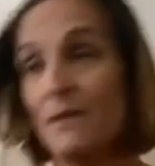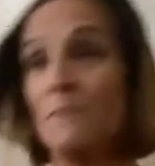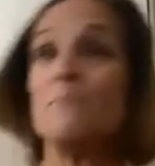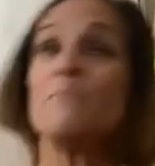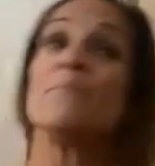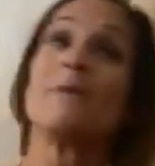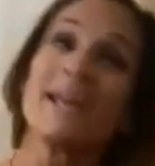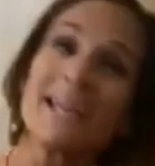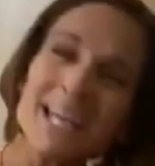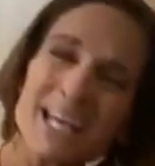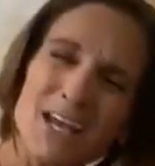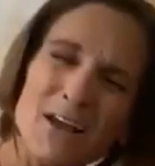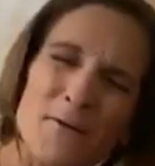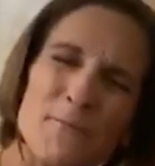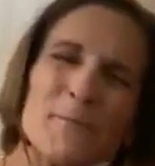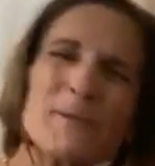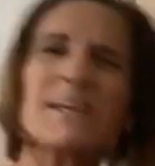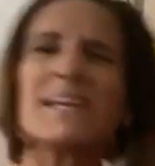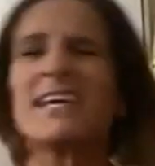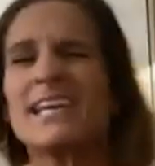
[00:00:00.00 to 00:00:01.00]

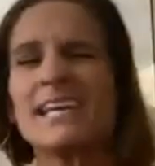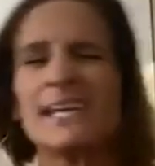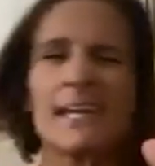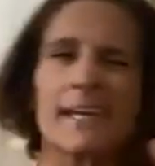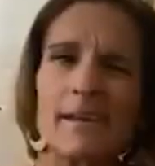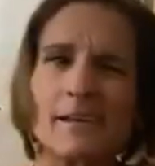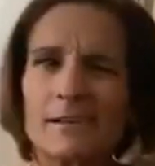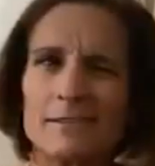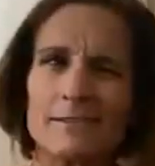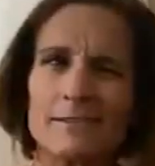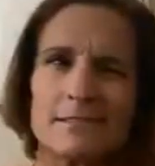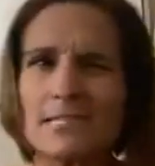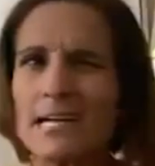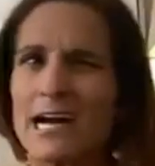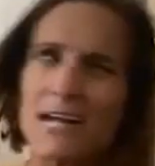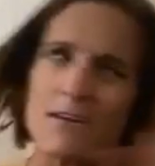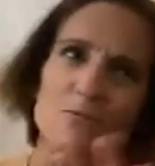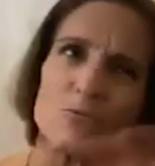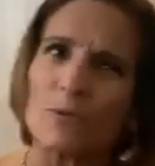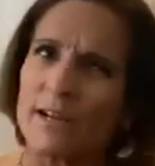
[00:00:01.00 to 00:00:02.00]
Maybe
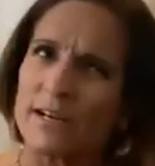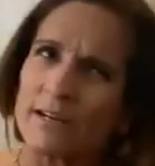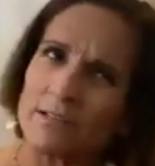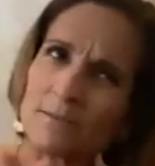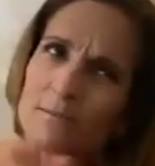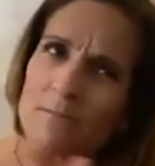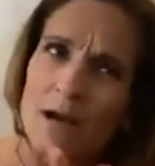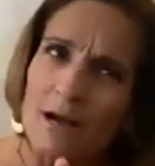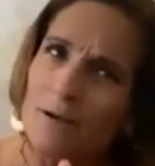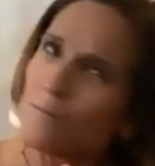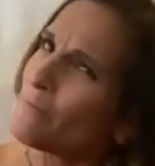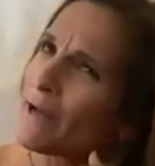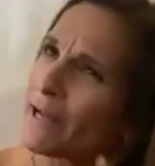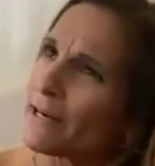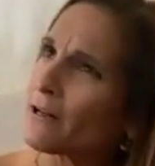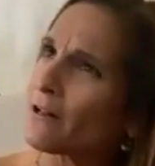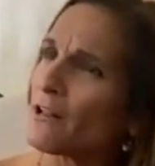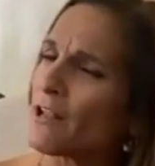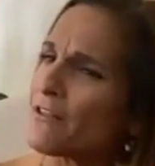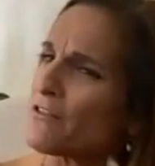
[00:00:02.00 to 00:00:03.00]
I'd win a, a
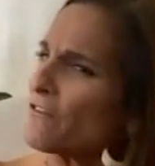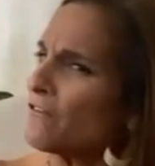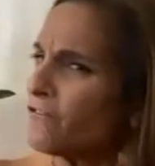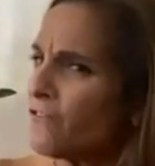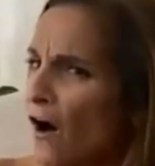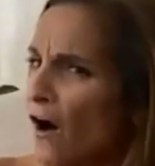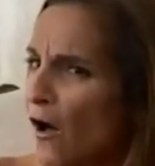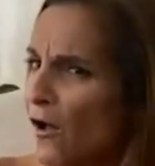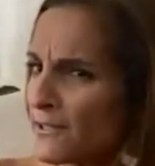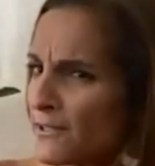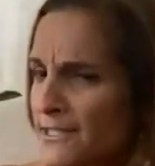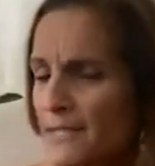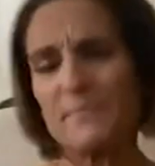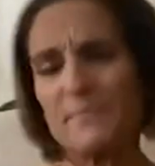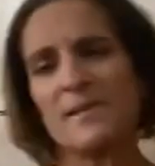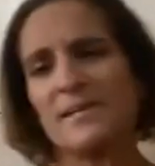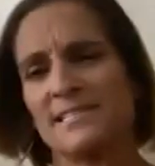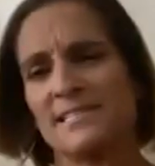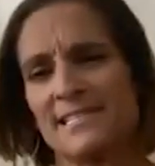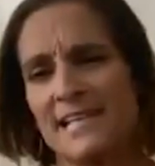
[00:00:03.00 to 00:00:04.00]
medal in the vault
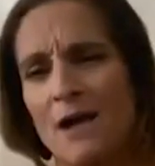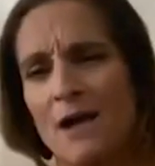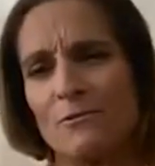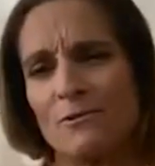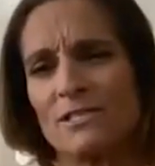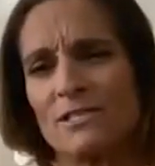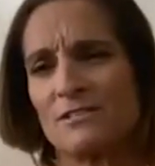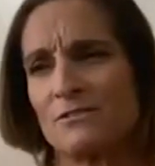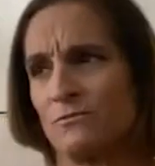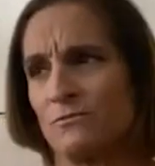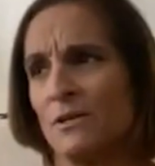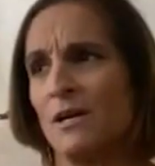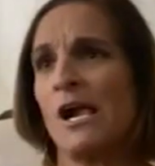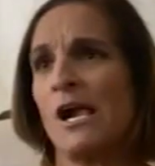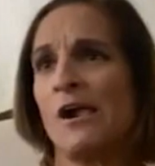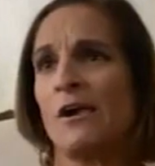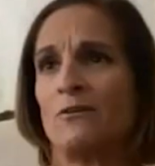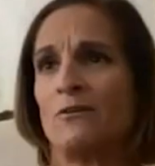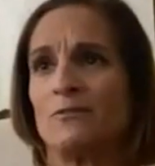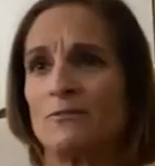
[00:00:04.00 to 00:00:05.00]
because that was
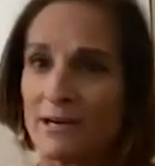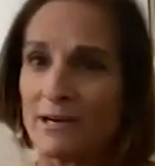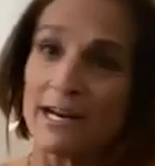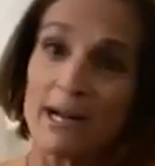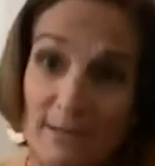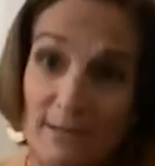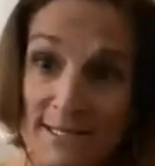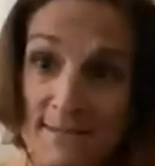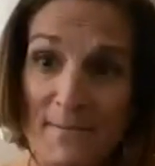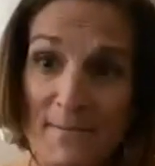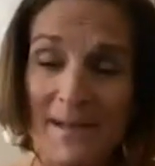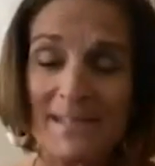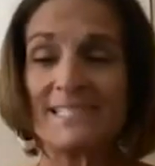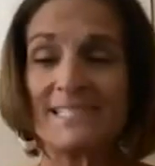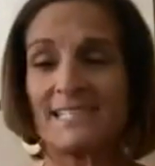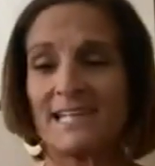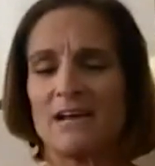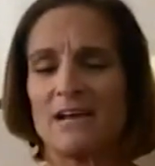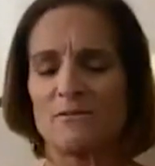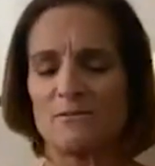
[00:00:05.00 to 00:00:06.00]
what I was
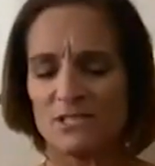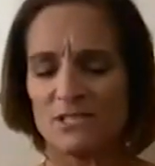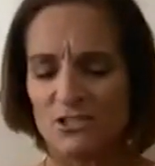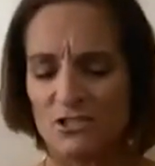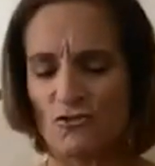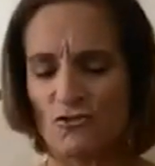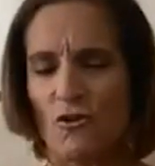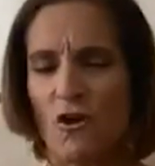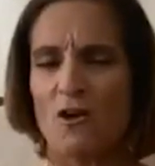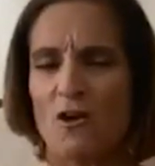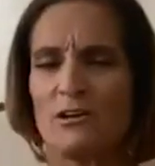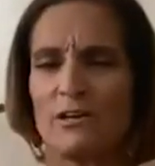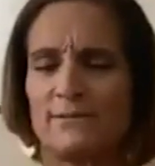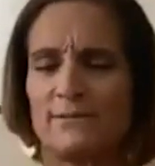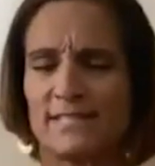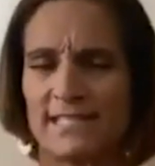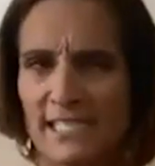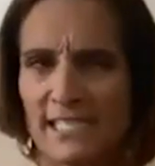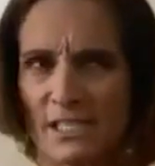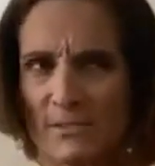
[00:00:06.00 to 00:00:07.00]
best at. I was strong, I
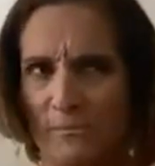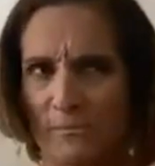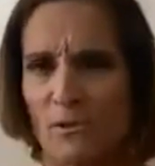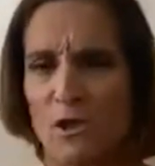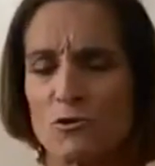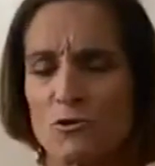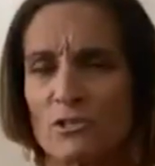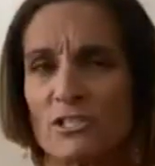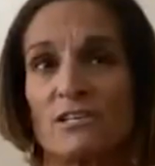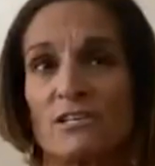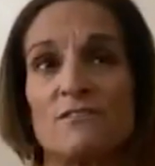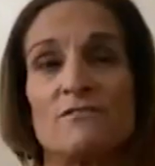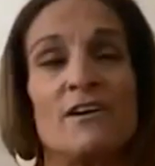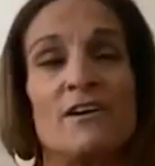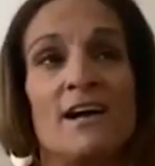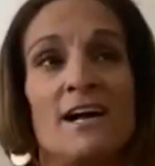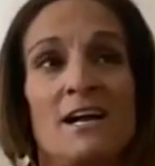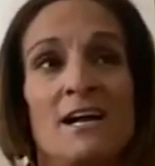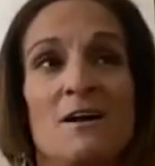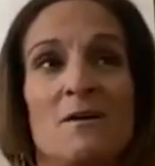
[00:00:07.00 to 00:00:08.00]
was explosive.
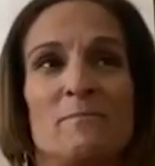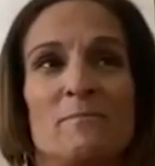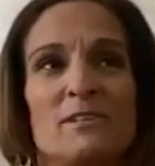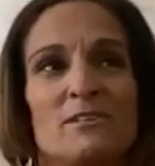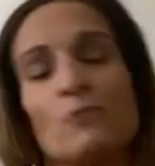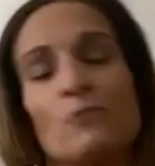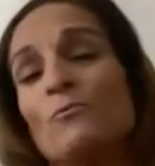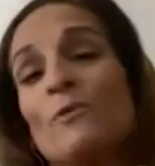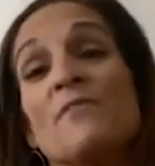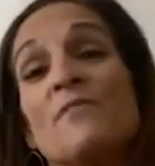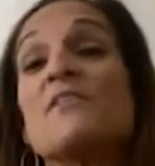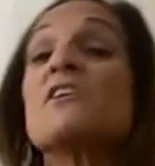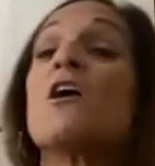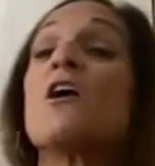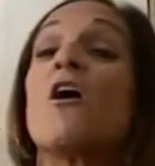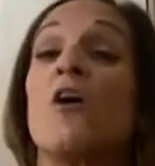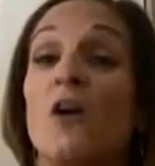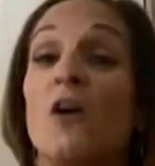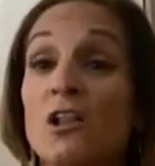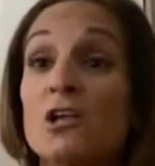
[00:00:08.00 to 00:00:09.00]
But to win the
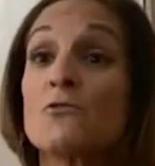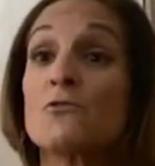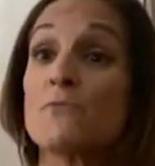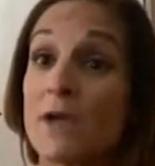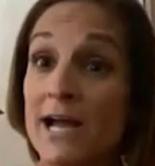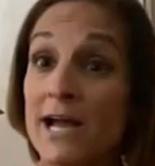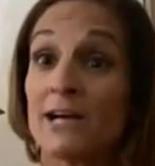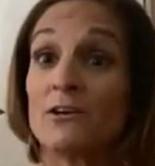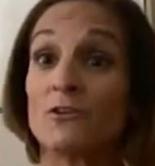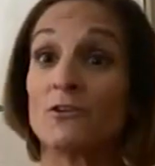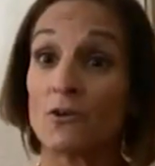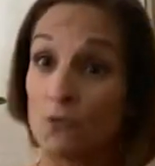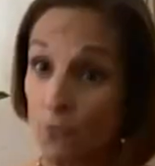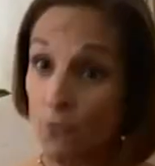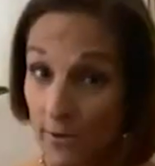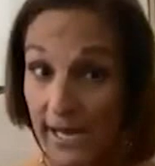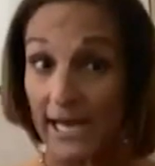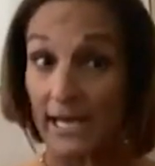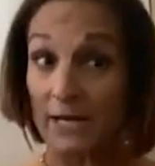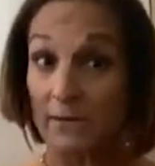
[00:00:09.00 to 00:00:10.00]
all-around
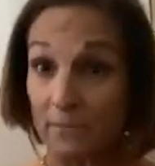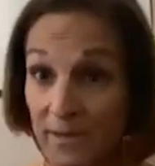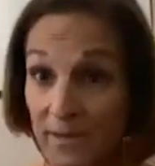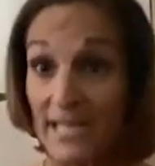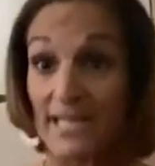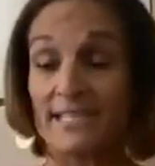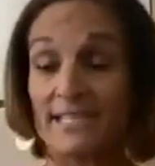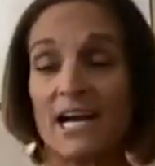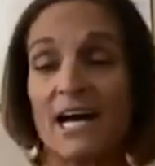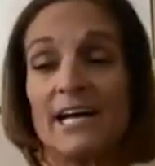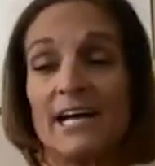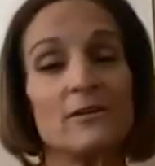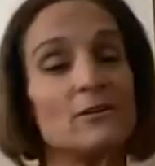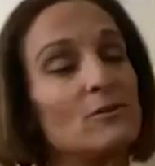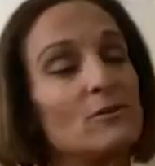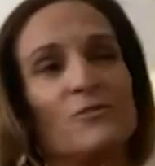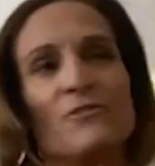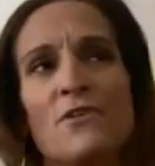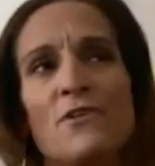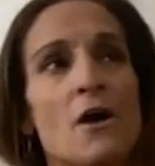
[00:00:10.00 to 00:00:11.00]
Queen Bee
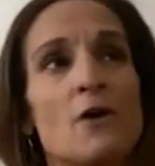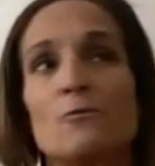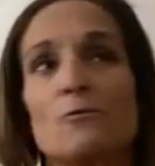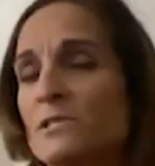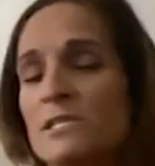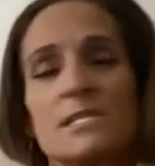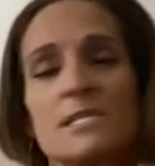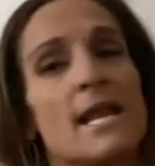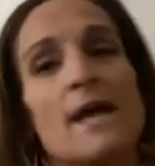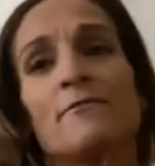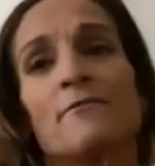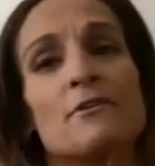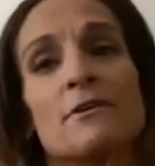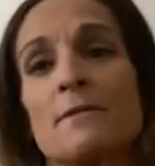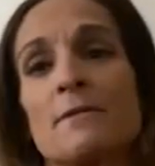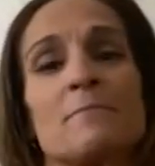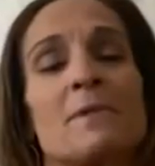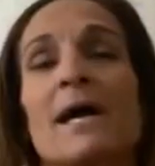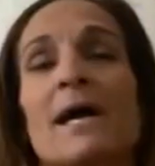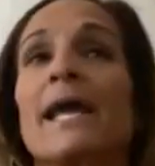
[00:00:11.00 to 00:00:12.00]
title, no, was never
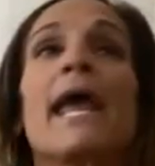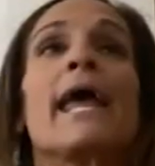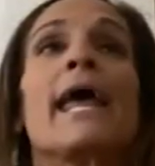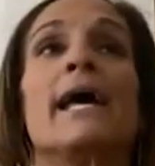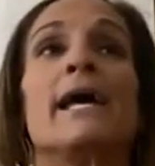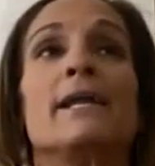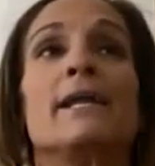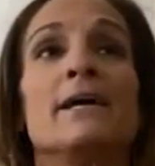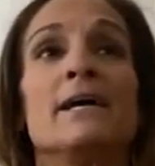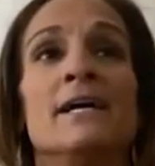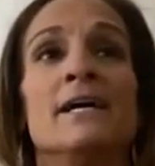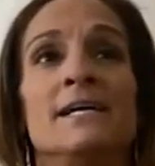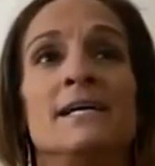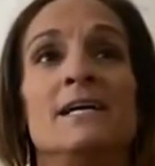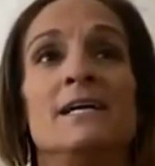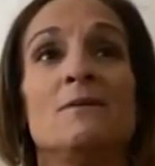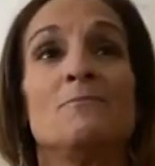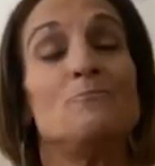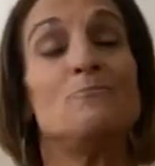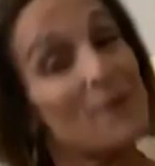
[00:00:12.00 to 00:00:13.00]
in my head.
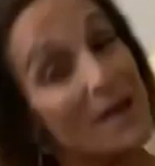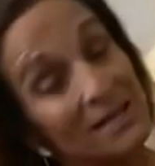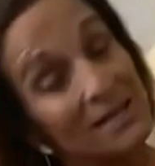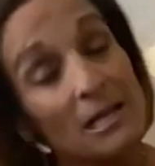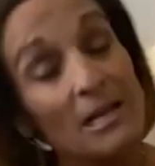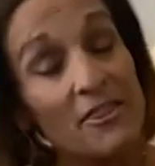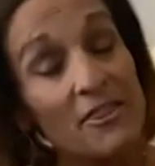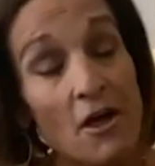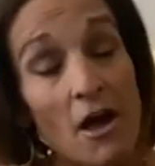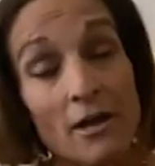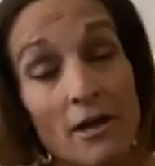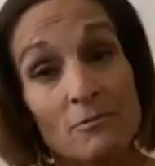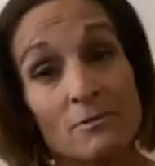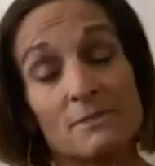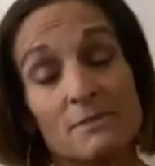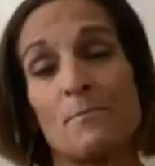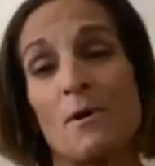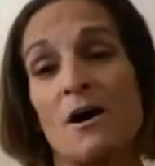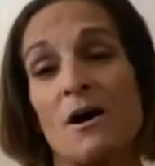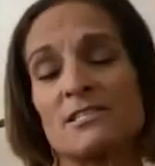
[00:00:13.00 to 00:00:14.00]
Bella thought it was
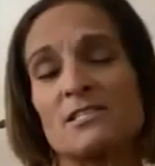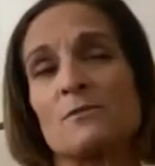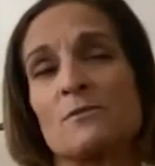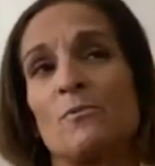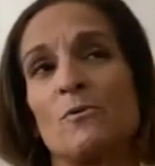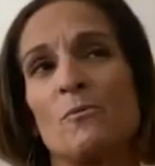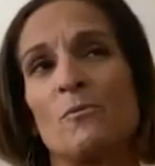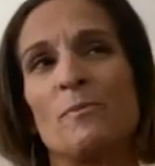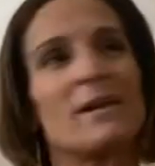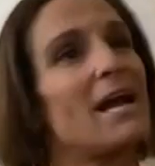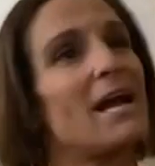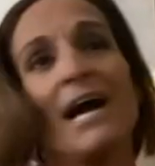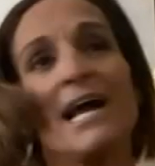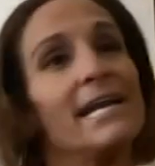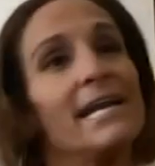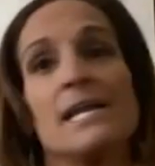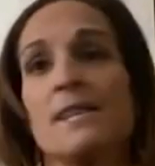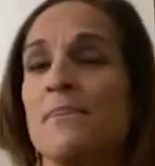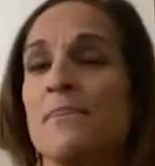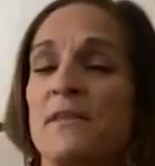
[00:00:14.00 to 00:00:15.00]
possible, but I
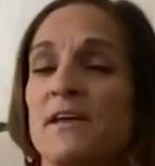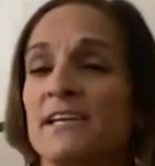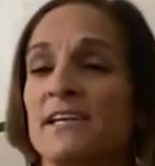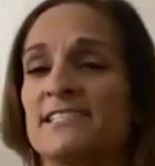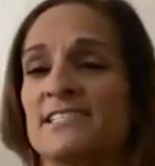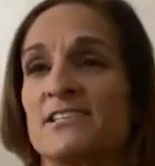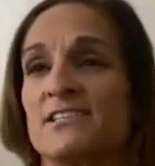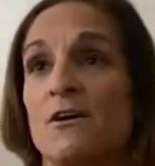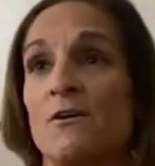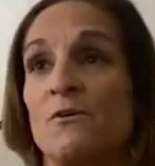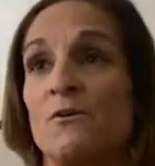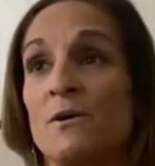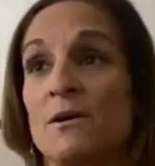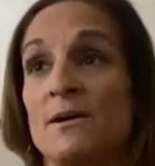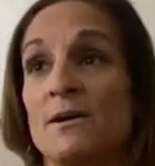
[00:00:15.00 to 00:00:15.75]
didn't think so.